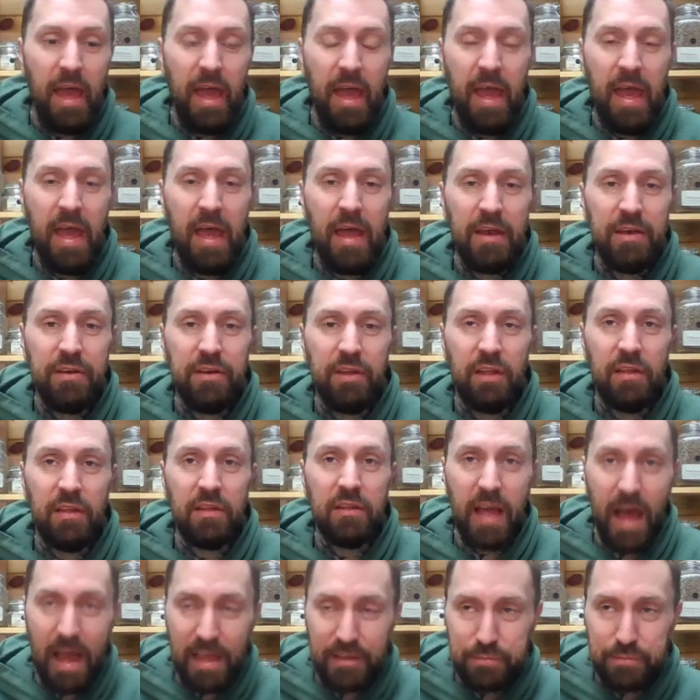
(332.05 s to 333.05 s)
And
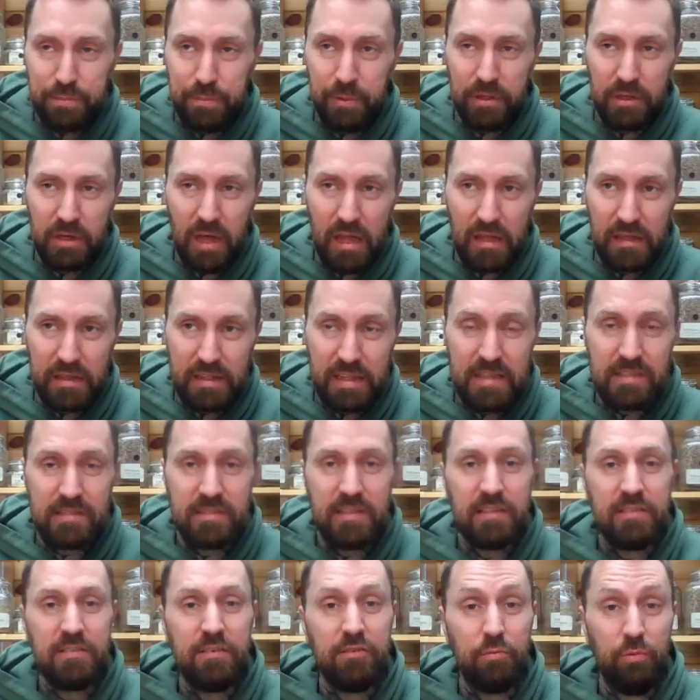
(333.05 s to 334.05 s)
last but not least,
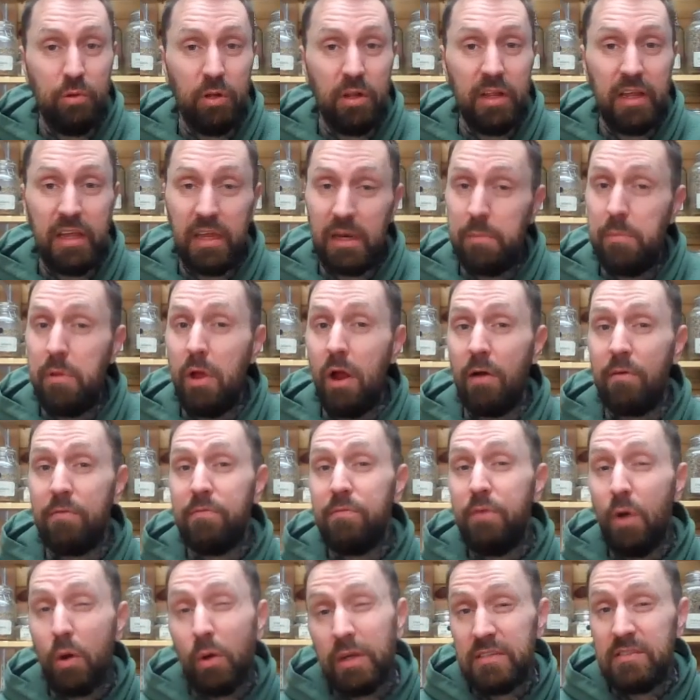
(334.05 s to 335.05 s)
this is really going to be our
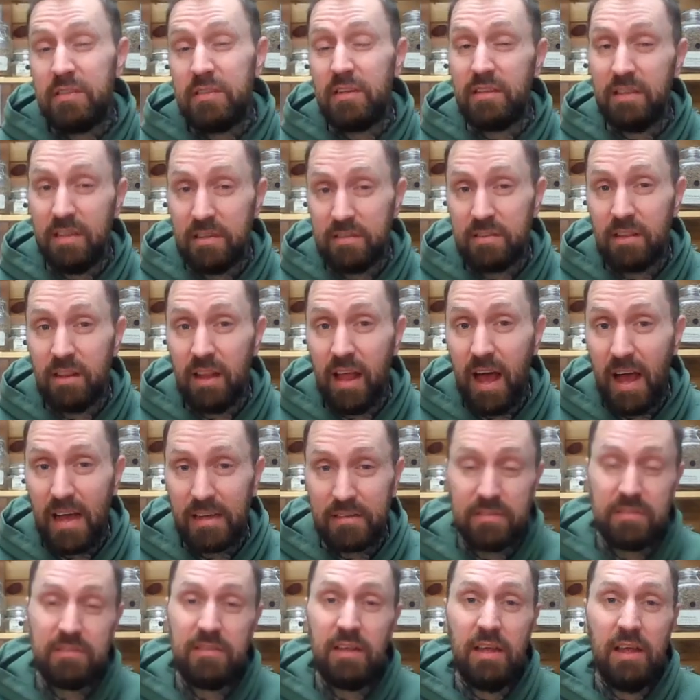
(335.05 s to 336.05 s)
focus in this
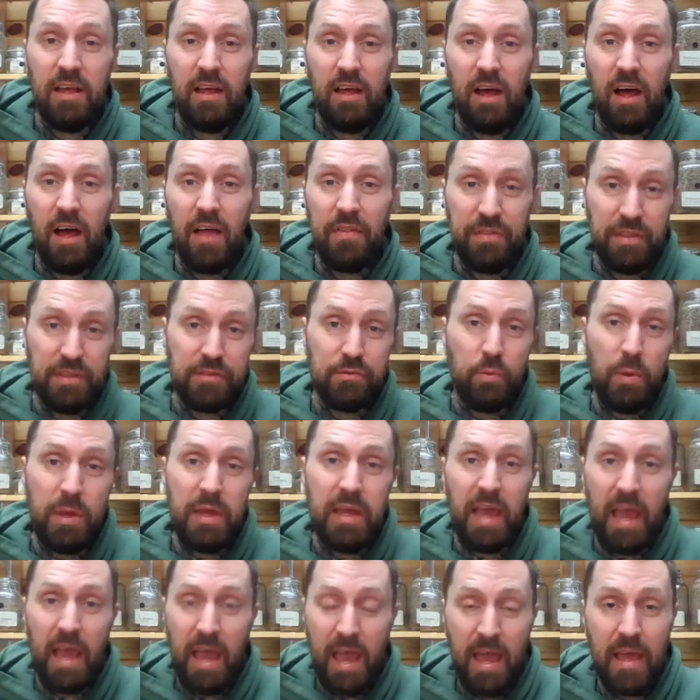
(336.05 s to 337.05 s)
class this
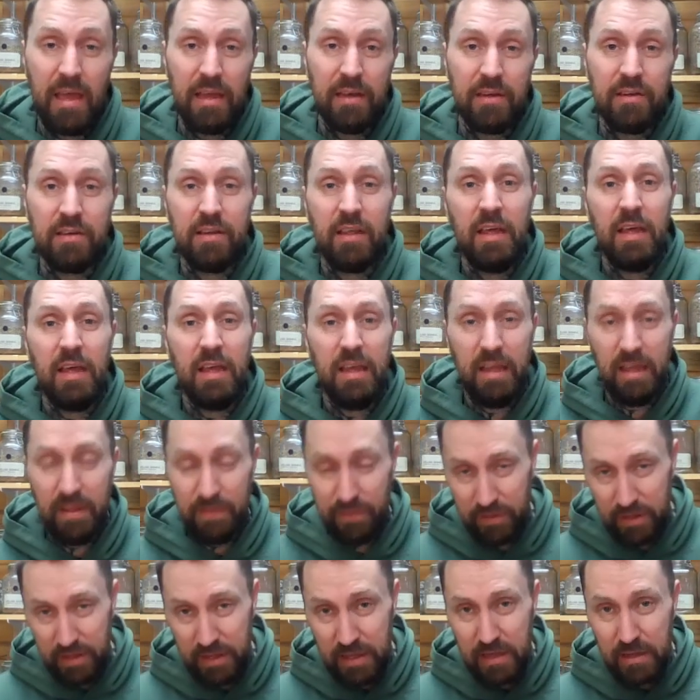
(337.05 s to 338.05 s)
week and
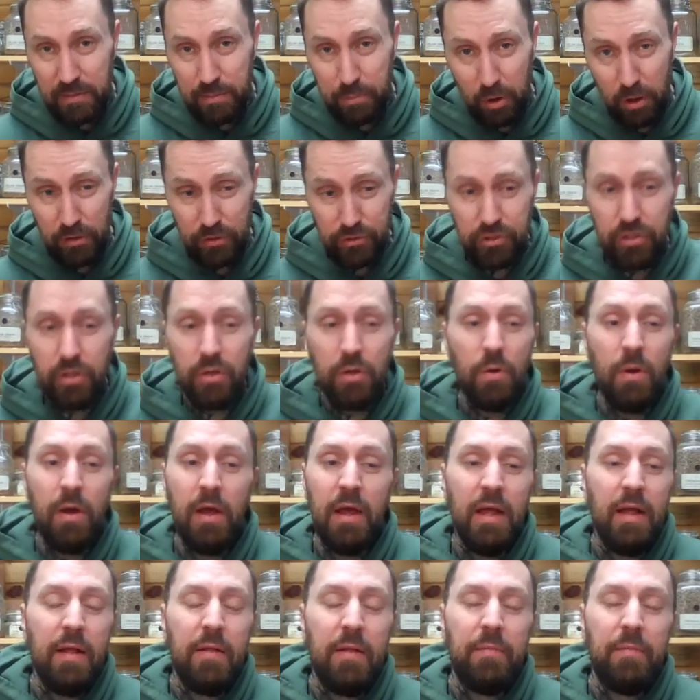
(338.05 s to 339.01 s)
in the part two,